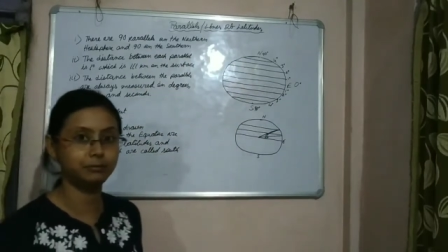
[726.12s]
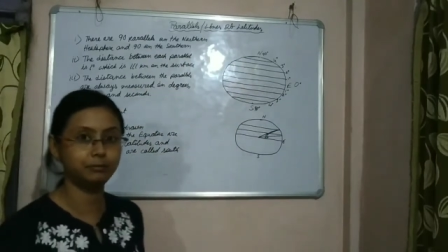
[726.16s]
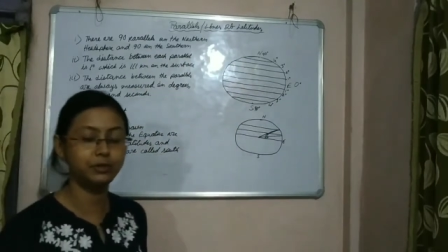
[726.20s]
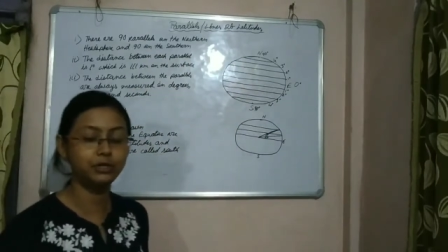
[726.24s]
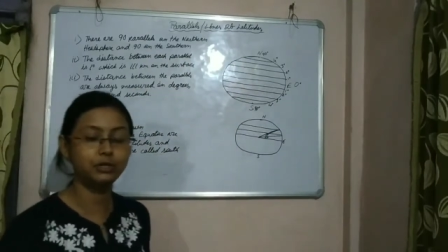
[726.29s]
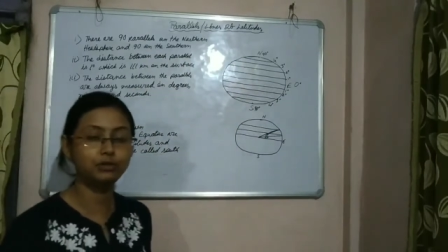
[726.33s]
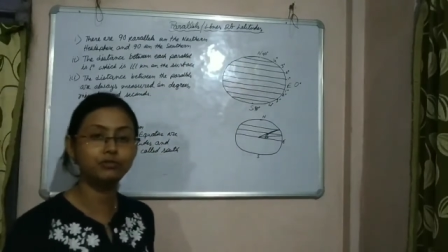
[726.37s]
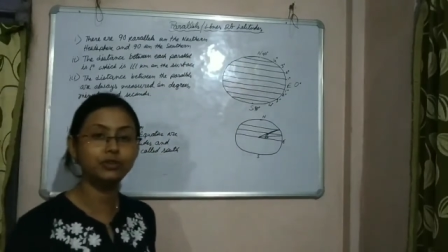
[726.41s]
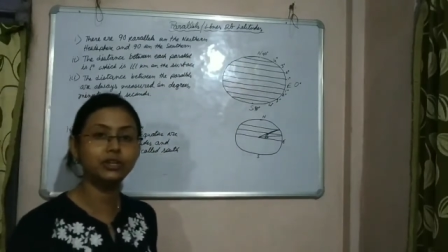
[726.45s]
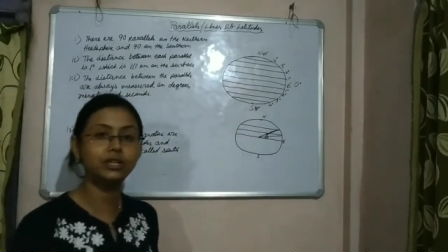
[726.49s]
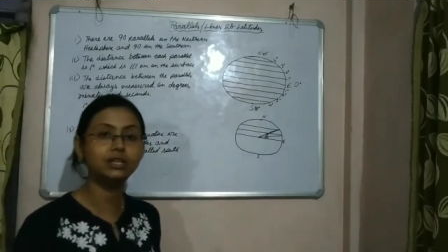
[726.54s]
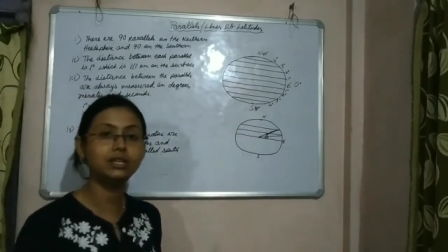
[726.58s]

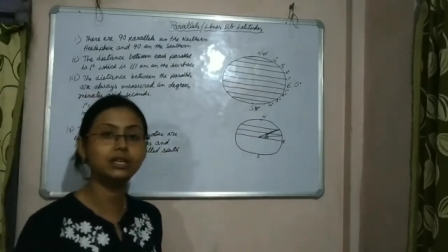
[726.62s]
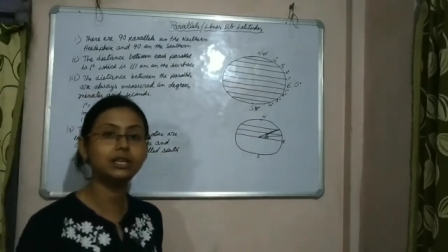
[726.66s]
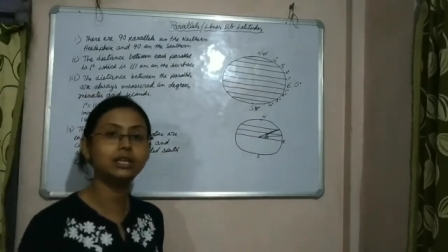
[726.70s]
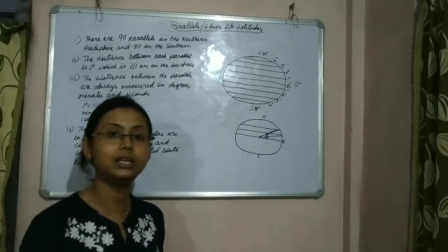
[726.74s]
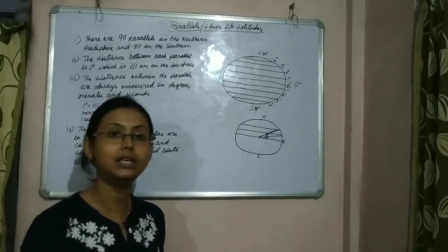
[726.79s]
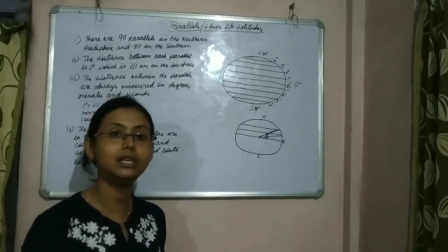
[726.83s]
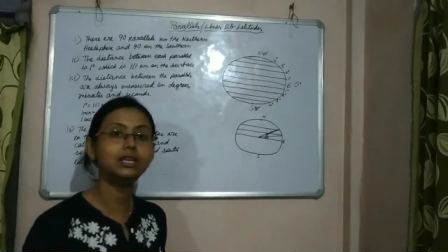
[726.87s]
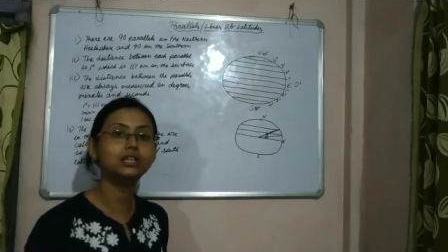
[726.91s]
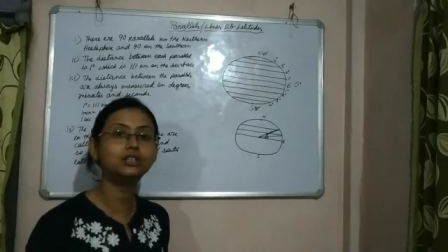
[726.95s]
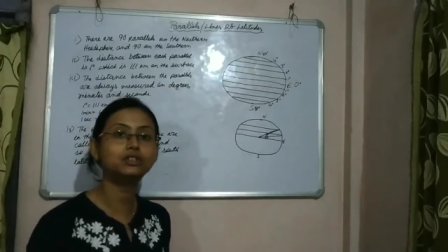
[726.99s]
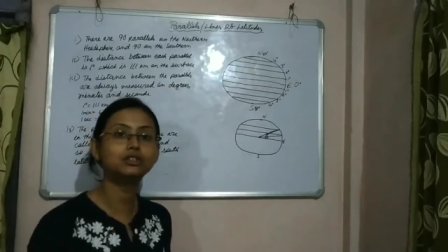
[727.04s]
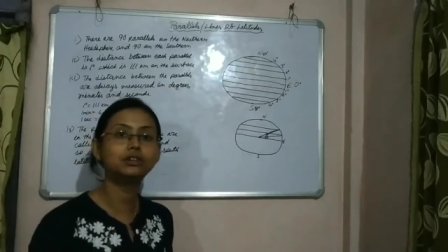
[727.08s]
between
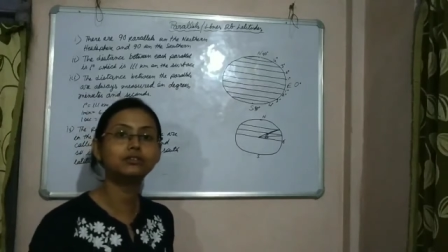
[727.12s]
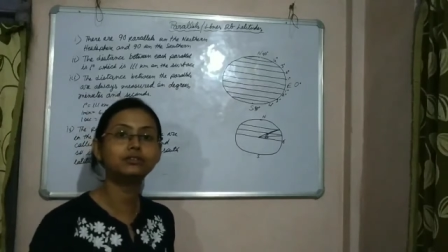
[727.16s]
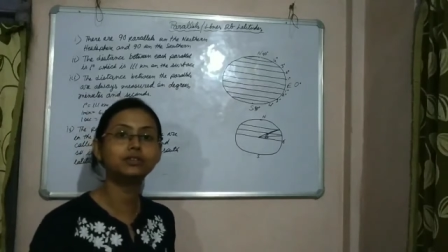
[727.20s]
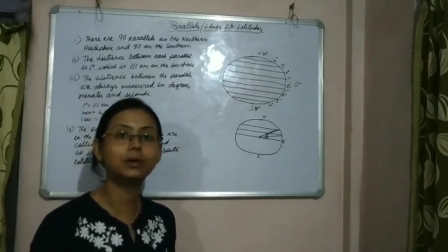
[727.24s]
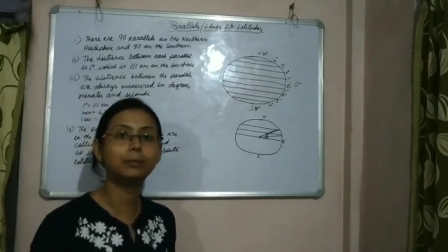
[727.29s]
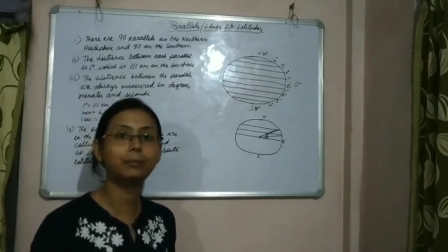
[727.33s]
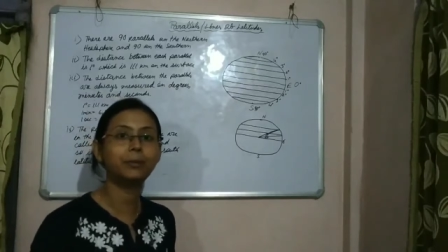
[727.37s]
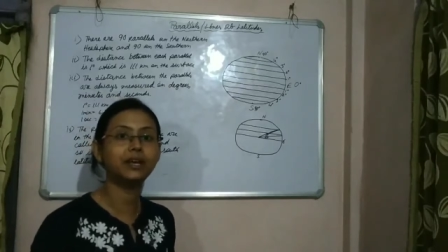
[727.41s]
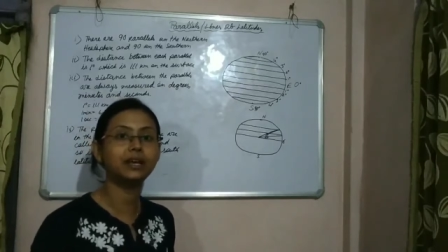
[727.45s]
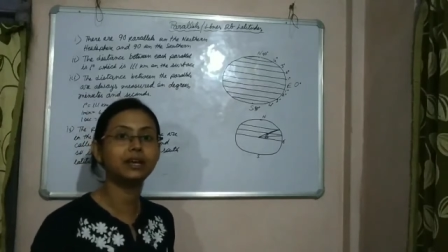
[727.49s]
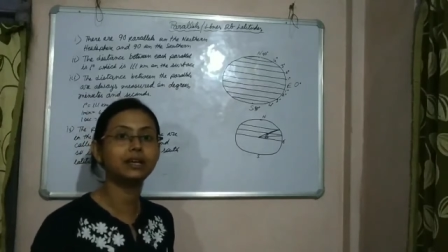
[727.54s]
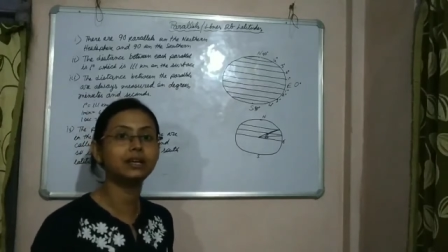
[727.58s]
each of the
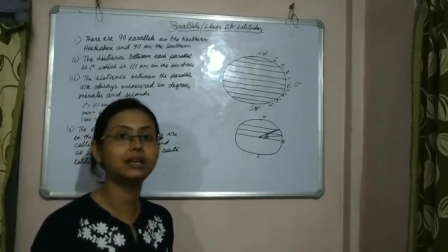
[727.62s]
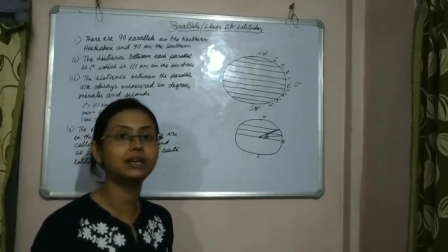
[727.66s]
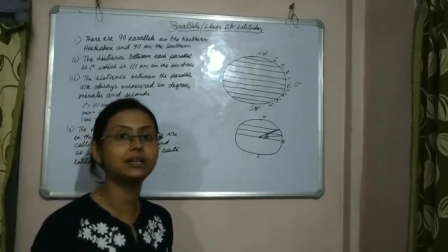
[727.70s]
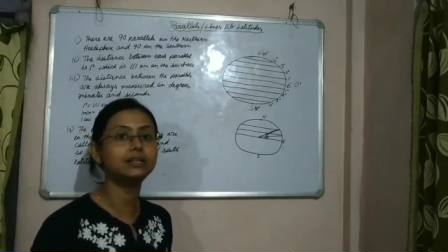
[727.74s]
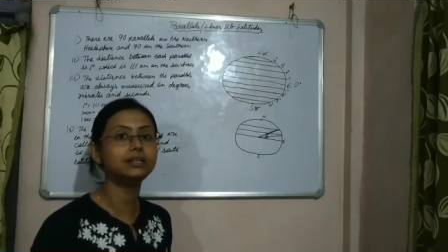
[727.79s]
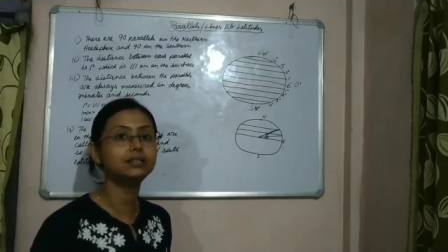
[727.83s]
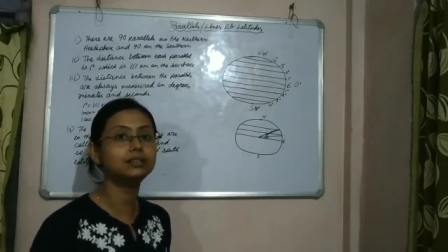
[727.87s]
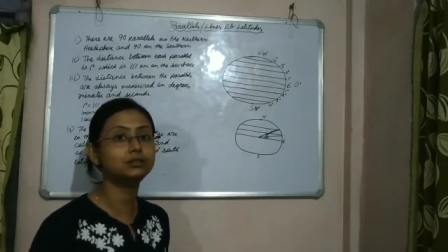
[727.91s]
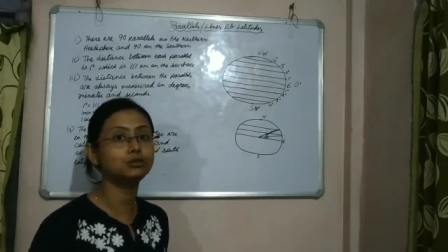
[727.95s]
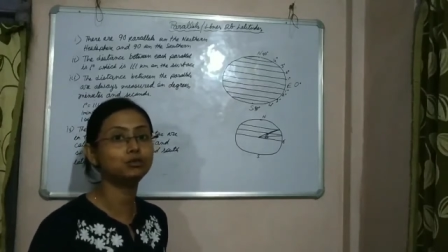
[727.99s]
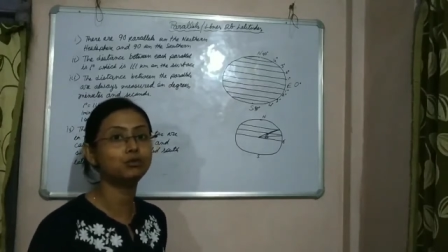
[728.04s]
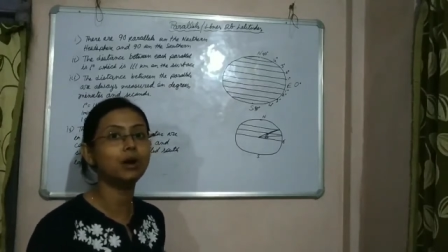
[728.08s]
parallel
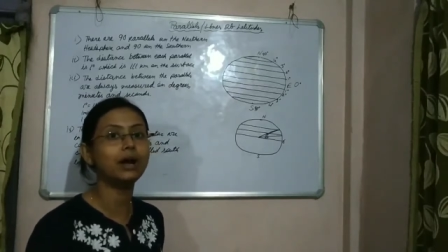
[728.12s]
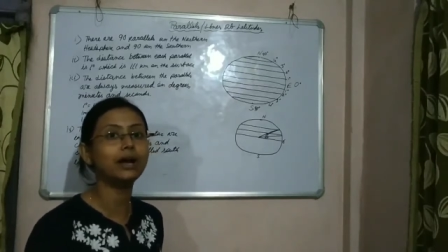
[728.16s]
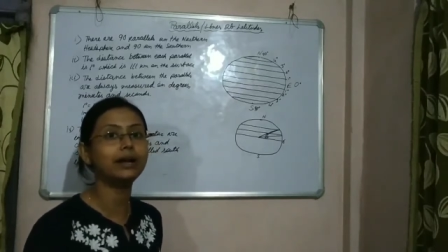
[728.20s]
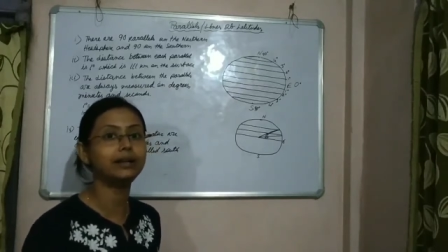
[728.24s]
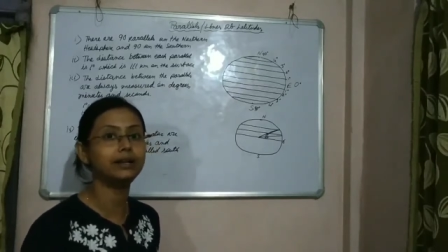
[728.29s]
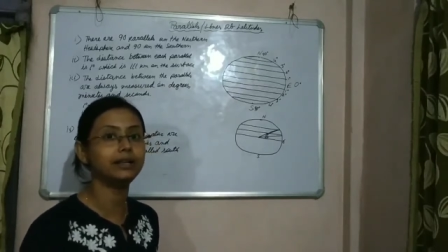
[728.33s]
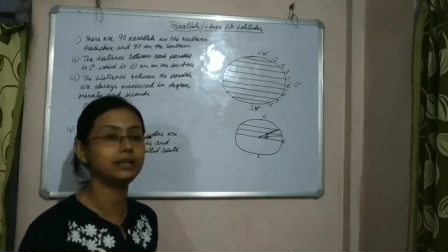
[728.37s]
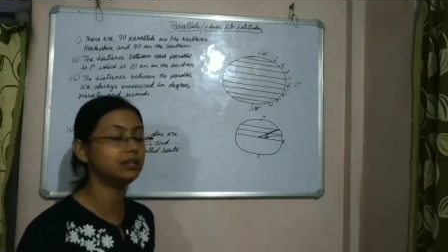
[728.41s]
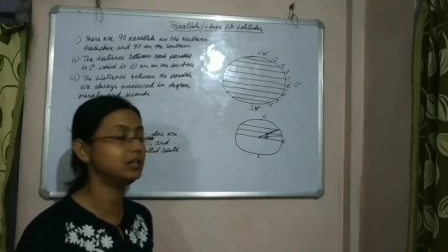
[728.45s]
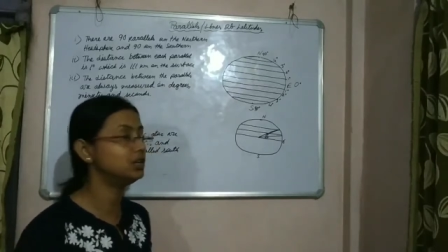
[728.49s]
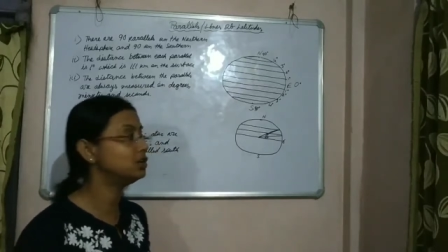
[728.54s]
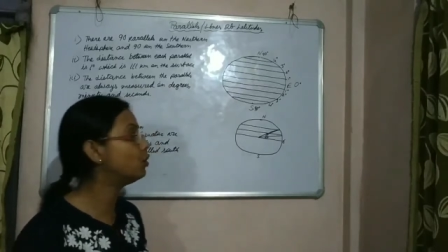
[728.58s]
is 1 degree.